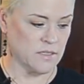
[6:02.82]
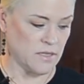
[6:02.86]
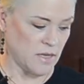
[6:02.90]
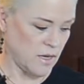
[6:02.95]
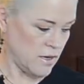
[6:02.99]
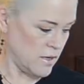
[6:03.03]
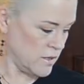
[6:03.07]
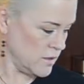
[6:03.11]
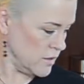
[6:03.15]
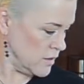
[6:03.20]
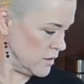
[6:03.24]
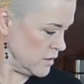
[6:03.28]

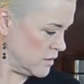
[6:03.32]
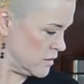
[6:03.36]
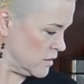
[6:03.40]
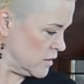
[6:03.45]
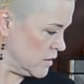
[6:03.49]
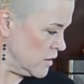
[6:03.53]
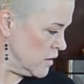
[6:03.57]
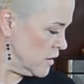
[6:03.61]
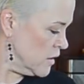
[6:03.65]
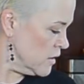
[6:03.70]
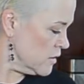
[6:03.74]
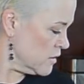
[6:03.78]
salad.
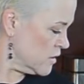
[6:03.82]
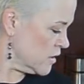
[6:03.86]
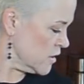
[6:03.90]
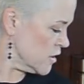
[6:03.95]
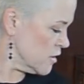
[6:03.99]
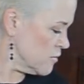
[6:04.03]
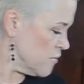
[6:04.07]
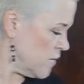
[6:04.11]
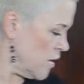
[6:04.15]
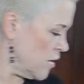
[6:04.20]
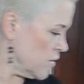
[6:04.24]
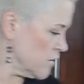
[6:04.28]

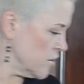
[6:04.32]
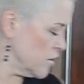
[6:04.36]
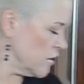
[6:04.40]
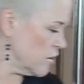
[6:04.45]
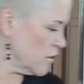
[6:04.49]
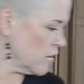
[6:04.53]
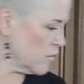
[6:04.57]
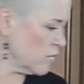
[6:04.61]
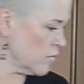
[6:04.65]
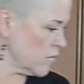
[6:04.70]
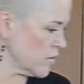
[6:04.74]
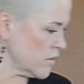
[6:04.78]
This amount
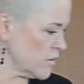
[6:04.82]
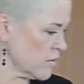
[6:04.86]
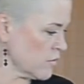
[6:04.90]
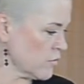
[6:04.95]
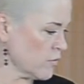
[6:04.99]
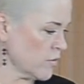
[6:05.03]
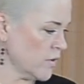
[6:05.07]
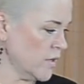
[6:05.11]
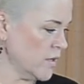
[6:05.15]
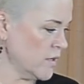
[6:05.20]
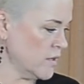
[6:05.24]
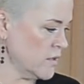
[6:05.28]
here with the
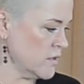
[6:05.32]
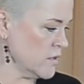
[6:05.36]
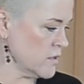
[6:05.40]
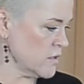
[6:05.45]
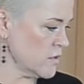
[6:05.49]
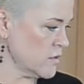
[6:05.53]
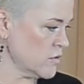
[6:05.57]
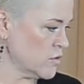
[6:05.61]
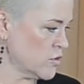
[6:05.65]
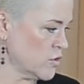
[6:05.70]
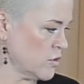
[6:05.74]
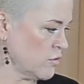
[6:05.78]

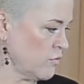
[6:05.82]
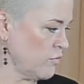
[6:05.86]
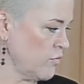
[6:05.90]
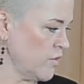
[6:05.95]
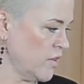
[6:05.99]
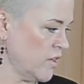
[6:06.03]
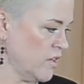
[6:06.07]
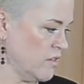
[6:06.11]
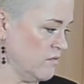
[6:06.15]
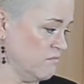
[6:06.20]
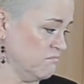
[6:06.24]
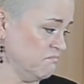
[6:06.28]
greens should
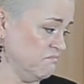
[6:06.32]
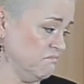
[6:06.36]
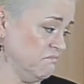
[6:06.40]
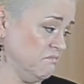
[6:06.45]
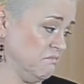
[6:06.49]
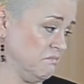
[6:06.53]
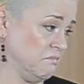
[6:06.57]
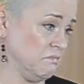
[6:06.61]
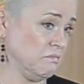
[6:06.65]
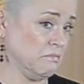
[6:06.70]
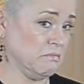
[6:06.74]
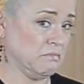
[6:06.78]
feed
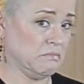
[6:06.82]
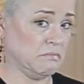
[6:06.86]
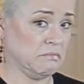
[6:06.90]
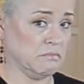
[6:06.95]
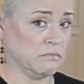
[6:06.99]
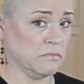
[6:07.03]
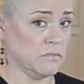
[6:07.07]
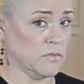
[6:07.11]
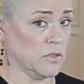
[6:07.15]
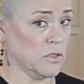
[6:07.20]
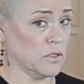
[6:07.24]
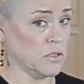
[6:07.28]

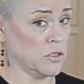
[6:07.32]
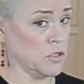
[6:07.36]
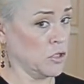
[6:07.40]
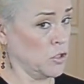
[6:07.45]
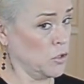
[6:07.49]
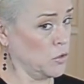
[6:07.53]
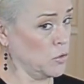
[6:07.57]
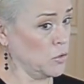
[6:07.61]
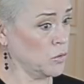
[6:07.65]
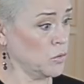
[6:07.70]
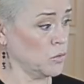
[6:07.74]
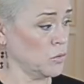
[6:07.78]

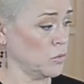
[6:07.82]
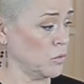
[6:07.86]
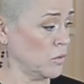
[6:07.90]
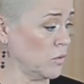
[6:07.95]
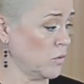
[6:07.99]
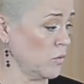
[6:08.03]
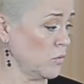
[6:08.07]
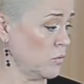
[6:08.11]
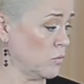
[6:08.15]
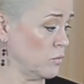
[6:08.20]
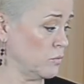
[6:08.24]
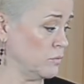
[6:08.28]
two
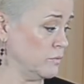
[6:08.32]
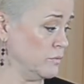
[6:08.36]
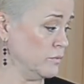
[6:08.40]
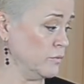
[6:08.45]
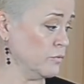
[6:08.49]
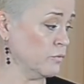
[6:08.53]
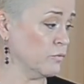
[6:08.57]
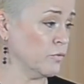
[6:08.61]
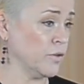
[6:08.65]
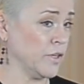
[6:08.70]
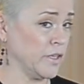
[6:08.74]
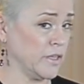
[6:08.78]

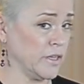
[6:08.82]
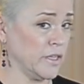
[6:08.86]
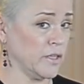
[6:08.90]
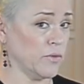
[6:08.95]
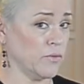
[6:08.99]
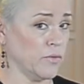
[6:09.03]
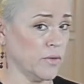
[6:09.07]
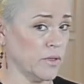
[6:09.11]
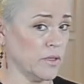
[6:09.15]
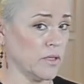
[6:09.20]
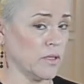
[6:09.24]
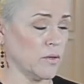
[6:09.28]

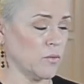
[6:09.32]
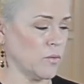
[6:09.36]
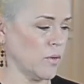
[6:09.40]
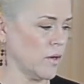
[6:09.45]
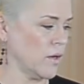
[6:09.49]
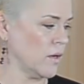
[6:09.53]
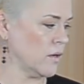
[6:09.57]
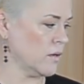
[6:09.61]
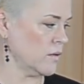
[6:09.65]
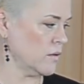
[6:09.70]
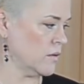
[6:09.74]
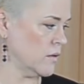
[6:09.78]
really, really
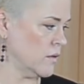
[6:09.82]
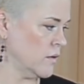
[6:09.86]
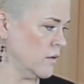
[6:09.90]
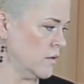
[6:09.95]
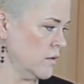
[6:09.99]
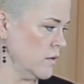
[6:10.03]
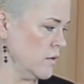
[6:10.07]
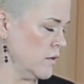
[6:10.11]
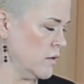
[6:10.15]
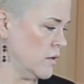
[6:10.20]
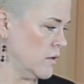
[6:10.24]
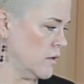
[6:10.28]
well
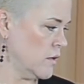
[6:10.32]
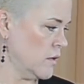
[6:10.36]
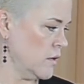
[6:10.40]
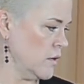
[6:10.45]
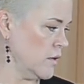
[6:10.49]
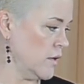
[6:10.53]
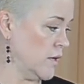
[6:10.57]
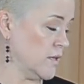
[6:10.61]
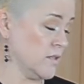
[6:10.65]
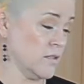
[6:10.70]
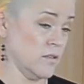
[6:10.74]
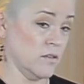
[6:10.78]

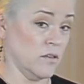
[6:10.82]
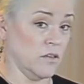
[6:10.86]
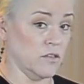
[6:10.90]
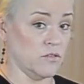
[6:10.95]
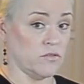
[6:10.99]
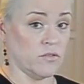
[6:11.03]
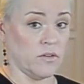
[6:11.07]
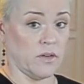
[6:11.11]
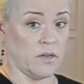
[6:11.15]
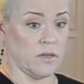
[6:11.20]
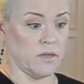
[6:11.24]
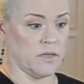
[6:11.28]
as an
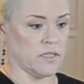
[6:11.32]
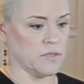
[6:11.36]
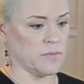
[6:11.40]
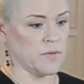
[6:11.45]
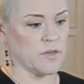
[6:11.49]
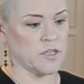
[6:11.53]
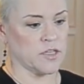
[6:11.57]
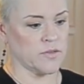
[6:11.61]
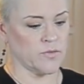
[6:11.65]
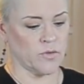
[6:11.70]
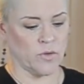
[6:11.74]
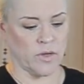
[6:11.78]
entree,
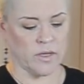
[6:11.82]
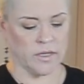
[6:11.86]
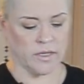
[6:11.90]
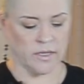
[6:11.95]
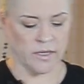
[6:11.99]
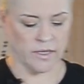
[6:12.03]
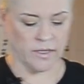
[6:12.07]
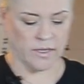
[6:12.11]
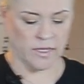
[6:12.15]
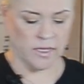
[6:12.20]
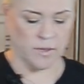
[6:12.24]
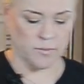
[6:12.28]
especially if you add
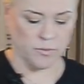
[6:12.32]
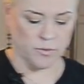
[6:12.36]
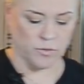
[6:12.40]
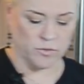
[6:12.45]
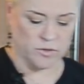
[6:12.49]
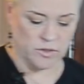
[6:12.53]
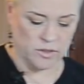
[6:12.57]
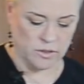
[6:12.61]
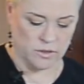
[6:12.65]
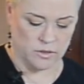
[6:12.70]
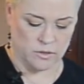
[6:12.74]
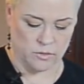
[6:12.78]
any kind of
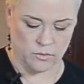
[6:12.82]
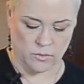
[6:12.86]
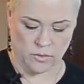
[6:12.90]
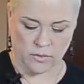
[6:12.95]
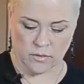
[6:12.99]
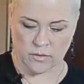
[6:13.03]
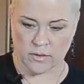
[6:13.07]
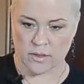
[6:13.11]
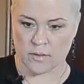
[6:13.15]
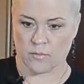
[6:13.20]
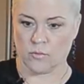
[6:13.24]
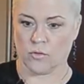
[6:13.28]
protein to
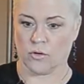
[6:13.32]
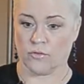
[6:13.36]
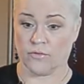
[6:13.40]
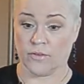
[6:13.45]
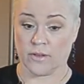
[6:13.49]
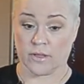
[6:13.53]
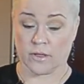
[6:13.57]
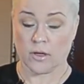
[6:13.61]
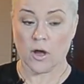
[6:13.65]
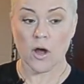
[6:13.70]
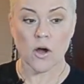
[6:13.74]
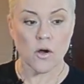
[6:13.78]
it and then more
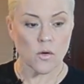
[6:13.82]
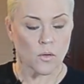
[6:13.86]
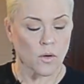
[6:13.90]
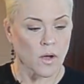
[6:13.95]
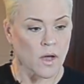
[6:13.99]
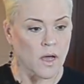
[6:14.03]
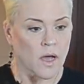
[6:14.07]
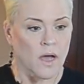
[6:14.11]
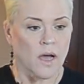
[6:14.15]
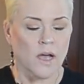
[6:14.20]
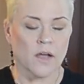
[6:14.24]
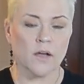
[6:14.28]
filling.
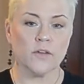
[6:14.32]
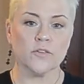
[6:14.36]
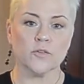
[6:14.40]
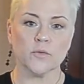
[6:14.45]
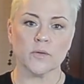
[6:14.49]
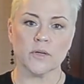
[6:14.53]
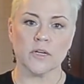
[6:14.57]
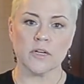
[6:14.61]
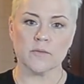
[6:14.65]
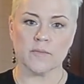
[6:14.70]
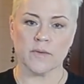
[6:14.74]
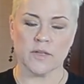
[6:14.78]
Oh, I also
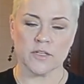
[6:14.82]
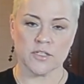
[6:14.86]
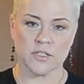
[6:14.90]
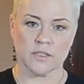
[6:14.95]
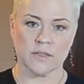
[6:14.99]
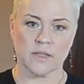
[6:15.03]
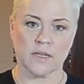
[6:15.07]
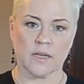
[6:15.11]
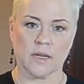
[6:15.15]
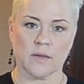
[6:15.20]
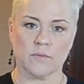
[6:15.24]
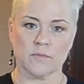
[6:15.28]
wanted to
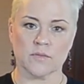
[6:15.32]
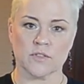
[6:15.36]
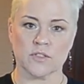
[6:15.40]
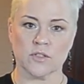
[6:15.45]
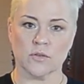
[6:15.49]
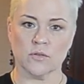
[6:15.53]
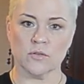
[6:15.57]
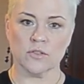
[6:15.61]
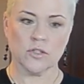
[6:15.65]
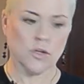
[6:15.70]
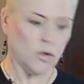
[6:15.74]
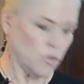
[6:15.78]
mention that I am
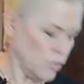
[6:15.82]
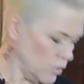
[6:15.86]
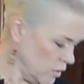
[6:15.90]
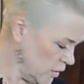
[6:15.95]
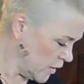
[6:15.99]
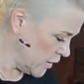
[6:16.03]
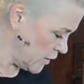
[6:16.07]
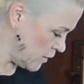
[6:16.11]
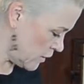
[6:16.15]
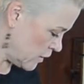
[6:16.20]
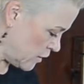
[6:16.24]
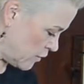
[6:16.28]
so
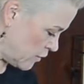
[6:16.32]
totally in